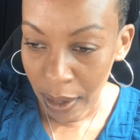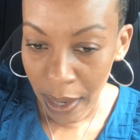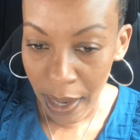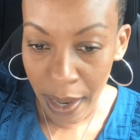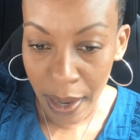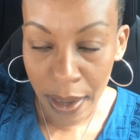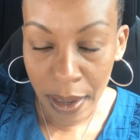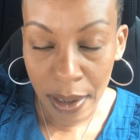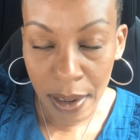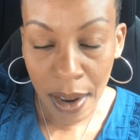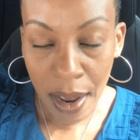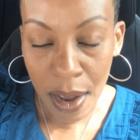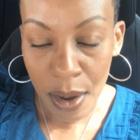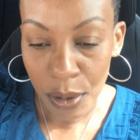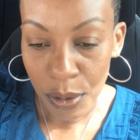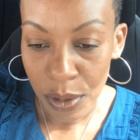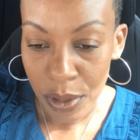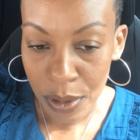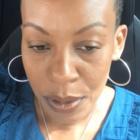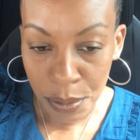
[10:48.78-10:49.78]
hanging
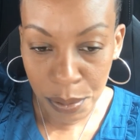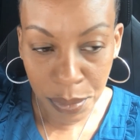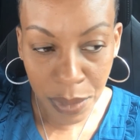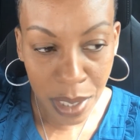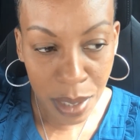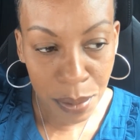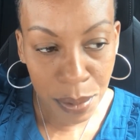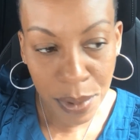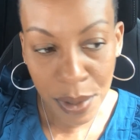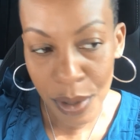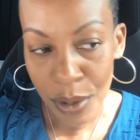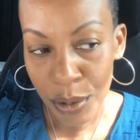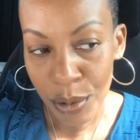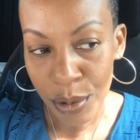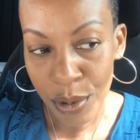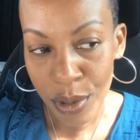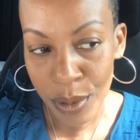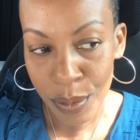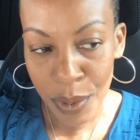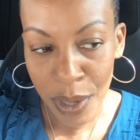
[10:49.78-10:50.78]
out, maybe
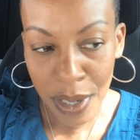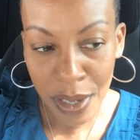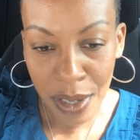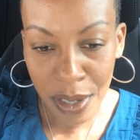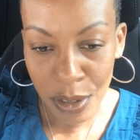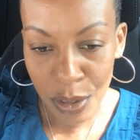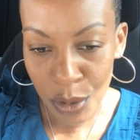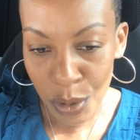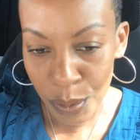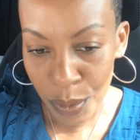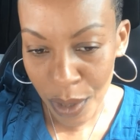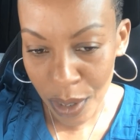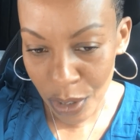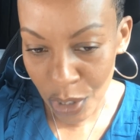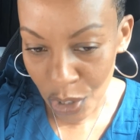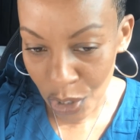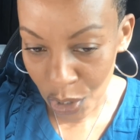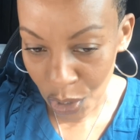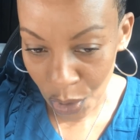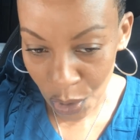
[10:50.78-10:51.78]
you spending too
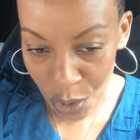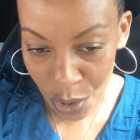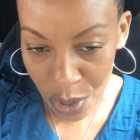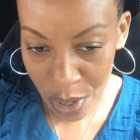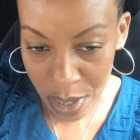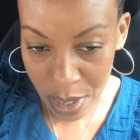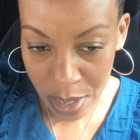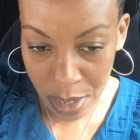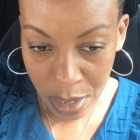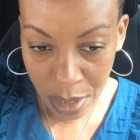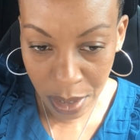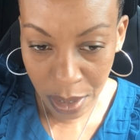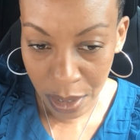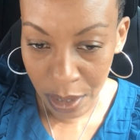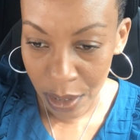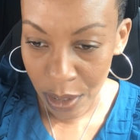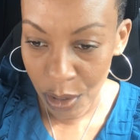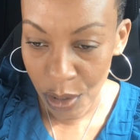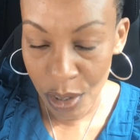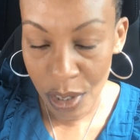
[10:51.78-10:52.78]
much on
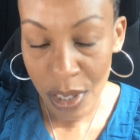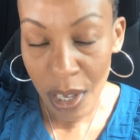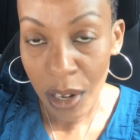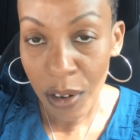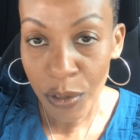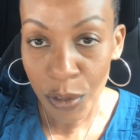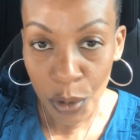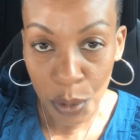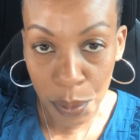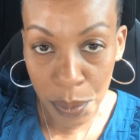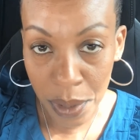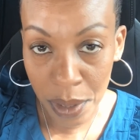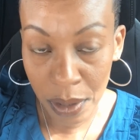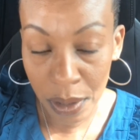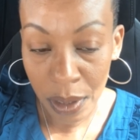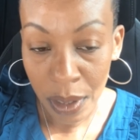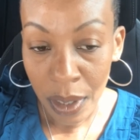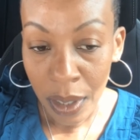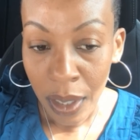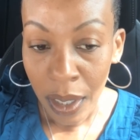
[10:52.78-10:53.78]
your cell phone
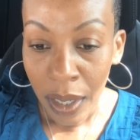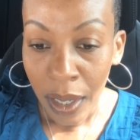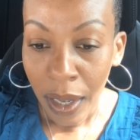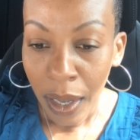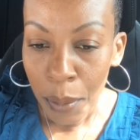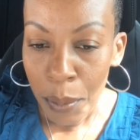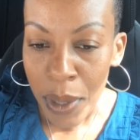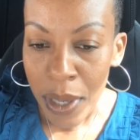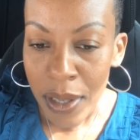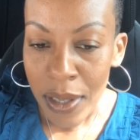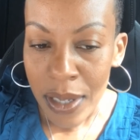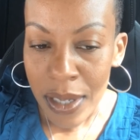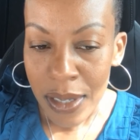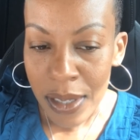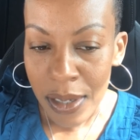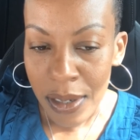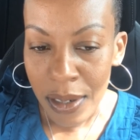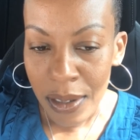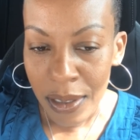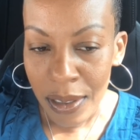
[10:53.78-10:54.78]
bill. I mean,
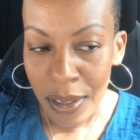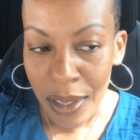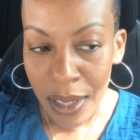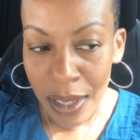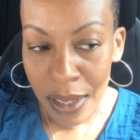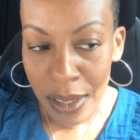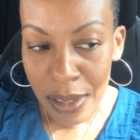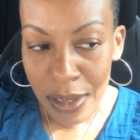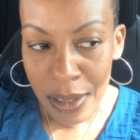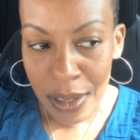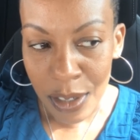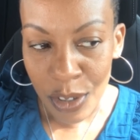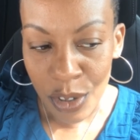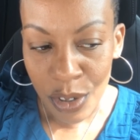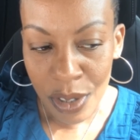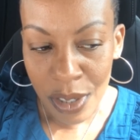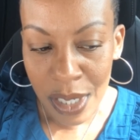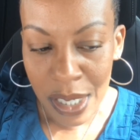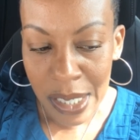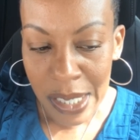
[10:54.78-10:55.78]
these are the things that
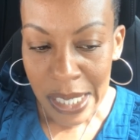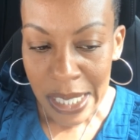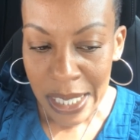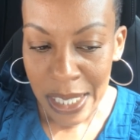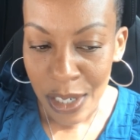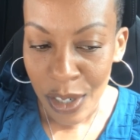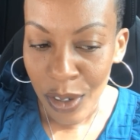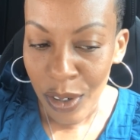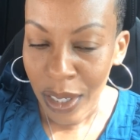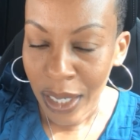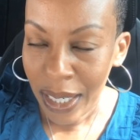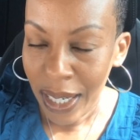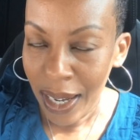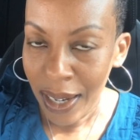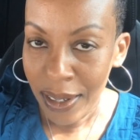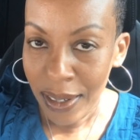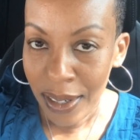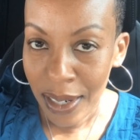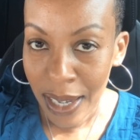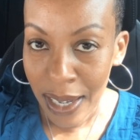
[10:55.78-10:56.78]
you need to sit down and
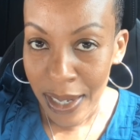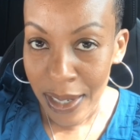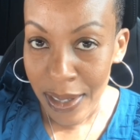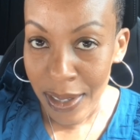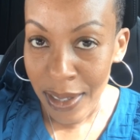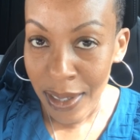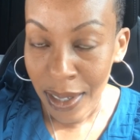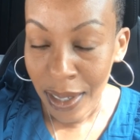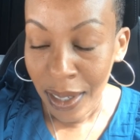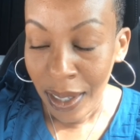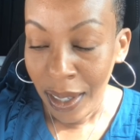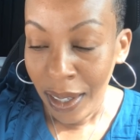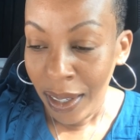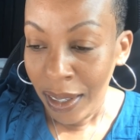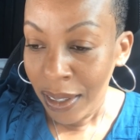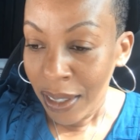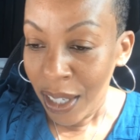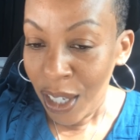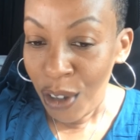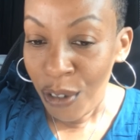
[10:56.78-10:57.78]
analyze.
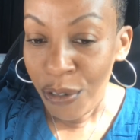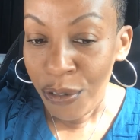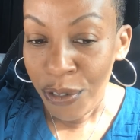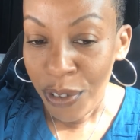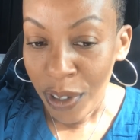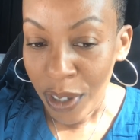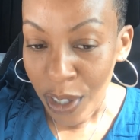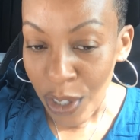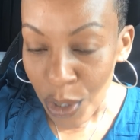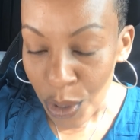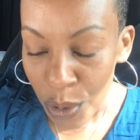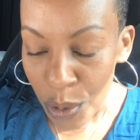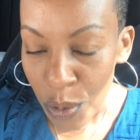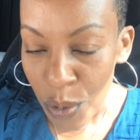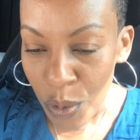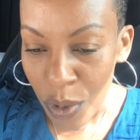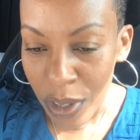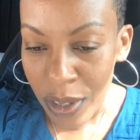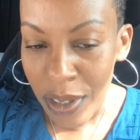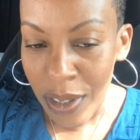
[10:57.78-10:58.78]
If you
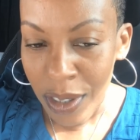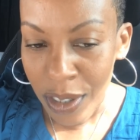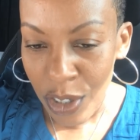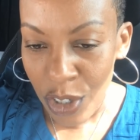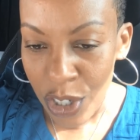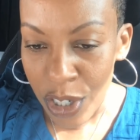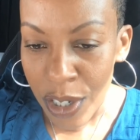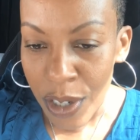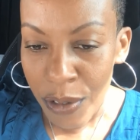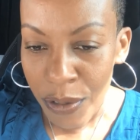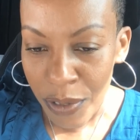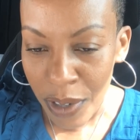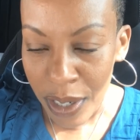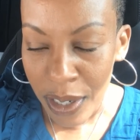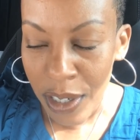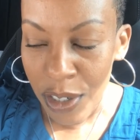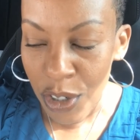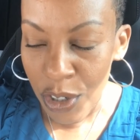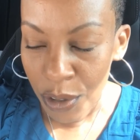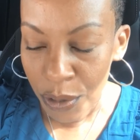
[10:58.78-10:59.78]
want to achieve
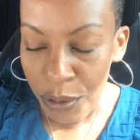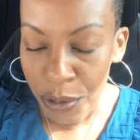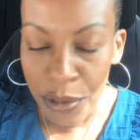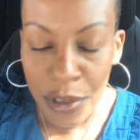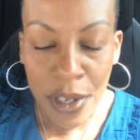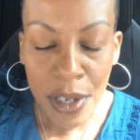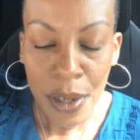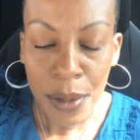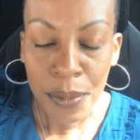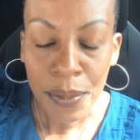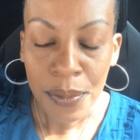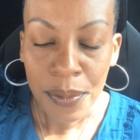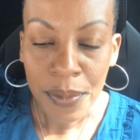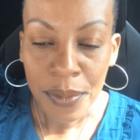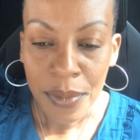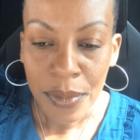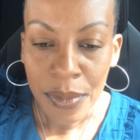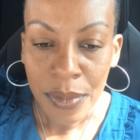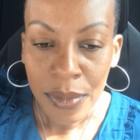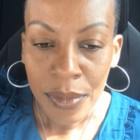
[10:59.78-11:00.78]
financial freedom,
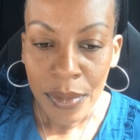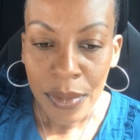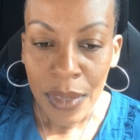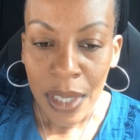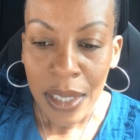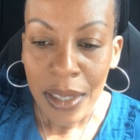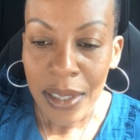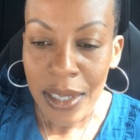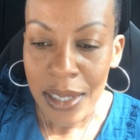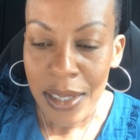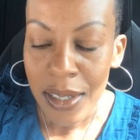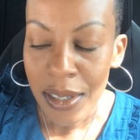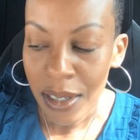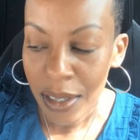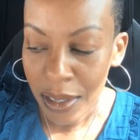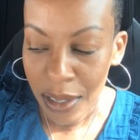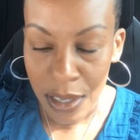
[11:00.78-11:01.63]
these are the